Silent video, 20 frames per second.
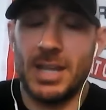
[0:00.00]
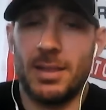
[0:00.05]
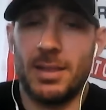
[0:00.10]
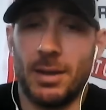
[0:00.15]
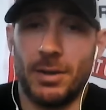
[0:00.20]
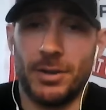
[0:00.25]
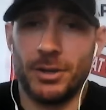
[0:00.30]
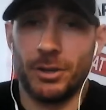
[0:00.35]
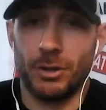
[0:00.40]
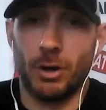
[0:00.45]
day
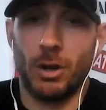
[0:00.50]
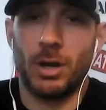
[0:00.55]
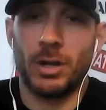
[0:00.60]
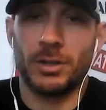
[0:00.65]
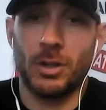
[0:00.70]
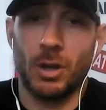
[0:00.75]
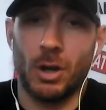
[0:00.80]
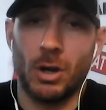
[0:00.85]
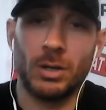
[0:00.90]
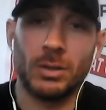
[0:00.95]
that you're
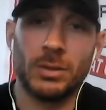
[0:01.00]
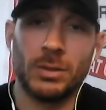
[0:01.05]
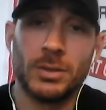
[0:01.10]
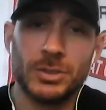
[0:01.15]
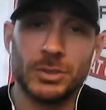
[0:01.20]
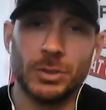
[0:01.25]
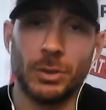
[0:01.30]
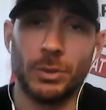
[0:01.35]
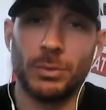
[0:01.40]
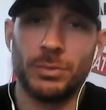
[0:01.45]
on call.
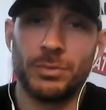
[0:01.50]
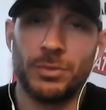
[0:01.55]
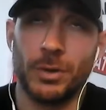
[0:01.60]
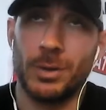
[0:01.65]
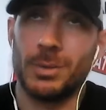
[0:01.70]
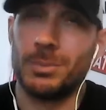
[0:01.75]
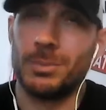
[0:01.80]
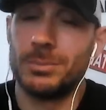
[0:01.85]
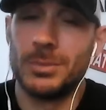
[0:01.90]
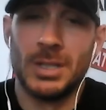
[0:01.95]
So
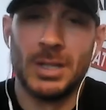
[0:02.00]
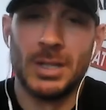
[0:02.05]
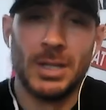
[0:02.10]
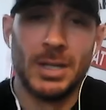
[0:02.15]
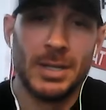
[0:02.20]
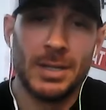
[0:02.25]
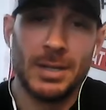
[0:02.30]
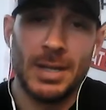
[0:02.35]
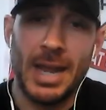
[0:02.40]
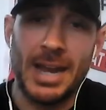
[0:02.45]
from
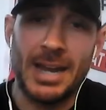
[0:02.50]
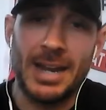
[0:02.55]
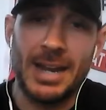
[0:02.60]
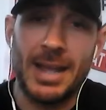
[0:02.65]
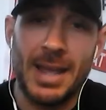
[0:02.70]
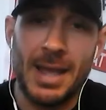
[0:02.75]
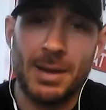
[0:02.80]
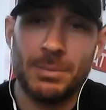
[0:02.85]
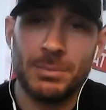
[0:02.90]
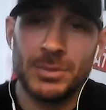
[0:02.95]
8
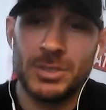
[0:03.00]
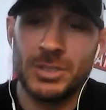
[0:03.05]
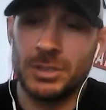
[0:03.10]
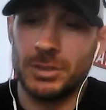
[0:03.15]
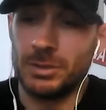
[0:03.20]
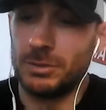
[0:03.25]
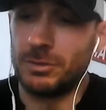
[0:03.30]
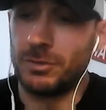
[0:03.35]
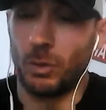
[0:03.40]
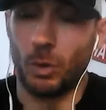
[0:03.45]
a.m.
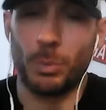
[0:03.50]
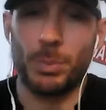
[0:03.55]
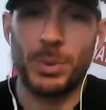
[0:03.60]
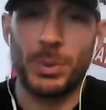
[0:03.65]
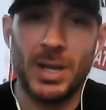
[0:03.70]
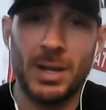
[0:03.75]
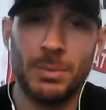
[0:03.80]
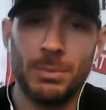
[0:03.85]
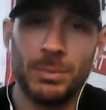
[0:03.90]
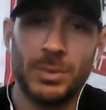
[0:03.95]
to 4
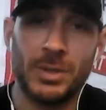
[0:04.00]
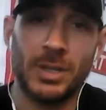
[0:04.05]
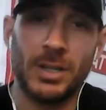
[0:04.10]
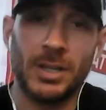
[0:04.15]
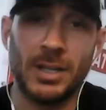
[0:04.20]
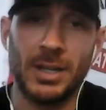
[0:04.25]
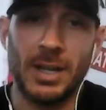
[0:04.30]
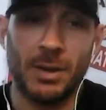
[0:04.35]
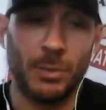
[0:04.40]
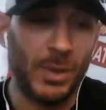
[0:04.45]
p.m.,
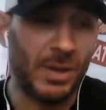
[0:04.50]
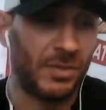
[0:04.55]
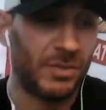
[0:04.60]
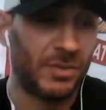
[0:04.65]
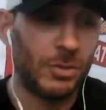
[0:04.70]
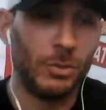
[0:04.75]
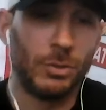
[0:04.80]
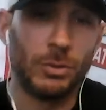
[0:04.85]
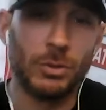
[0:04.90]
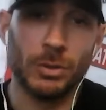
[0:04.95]
we
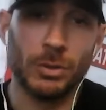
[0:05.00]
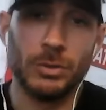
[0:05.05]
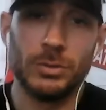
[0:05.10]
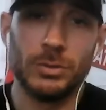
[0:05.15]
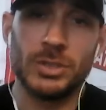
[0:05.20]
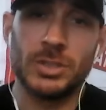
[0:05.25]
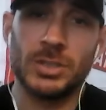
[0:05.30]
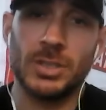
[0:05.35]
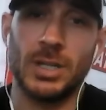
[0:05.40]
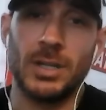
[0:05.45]
have two
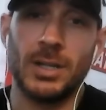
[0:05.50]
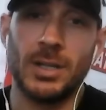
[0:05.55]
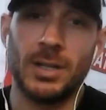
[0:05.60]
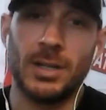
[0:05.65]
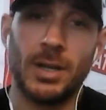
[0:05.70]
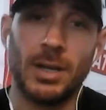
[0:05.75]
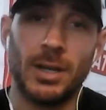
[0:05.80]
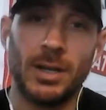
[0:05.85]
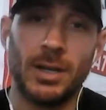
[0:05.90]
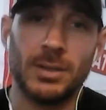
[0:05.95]
crews,
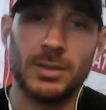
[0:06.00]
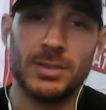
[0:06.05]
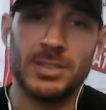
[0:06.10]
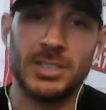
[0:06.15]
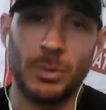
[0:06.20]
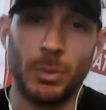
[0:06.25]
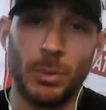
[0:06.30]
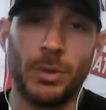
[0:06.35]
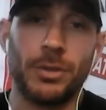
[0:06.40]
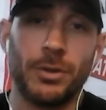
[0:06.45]
a
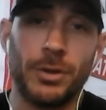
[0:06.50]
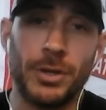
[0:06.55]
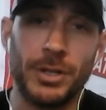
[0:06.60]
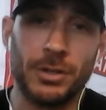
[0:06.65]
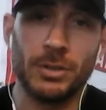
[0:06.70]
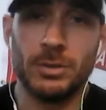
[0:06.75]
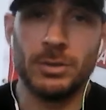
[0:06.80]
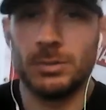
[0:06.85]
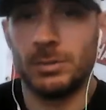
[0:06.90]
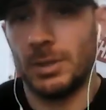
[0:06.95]

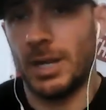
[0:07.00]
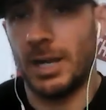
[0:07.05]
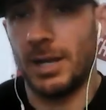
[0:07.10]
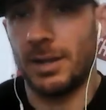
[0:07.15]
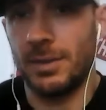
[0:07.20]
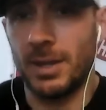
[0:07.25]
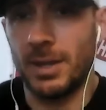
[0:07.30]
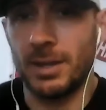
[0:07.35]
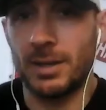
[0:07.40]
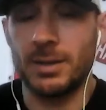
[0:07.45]
C-130 crew
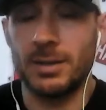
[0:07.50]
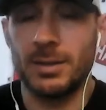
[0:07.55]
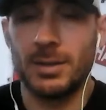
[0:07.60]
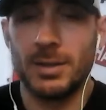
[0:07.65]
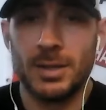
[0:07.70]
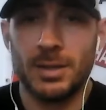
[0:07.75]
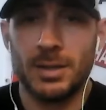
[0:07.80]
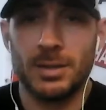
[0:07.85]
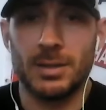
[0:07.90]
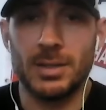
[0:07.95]
and then
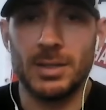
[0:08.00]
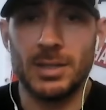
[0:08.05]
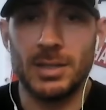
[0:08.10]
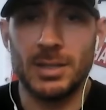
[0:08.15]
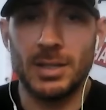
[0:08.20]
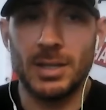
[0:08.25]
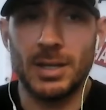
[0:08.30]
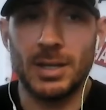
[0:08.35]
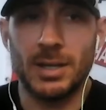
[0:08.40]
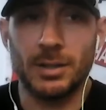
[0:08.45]

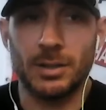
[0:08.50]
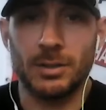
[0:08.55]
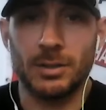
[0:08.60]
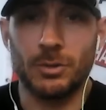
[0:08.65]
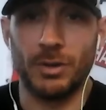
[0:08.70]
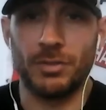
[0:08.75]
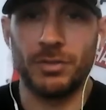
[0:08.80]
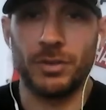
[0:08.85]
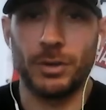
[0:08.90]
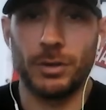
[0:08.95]
the
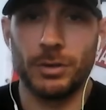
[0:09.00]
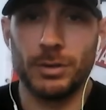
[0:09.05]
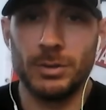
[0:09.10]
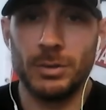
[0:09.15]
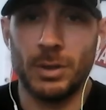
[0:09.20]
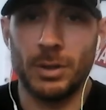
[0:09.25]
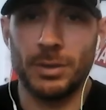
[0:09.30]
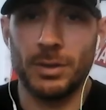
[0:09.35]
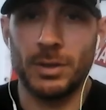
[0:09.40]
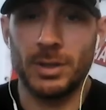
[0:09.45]
Griffin
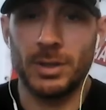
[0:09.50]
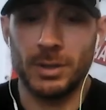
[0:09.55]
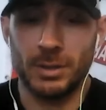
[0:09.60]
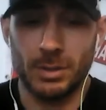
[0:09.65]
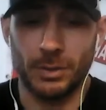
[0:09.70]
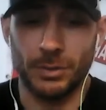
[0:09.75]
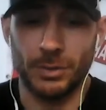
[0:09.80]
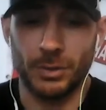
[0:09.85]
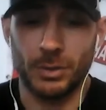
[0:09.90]
crew on the